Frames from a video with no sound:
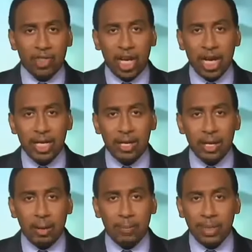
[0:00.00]
of
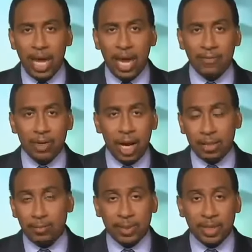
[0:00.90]
shady uh, behavior
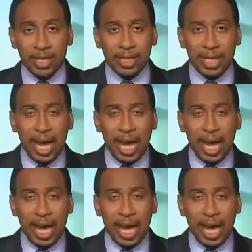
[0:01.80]
as it pertains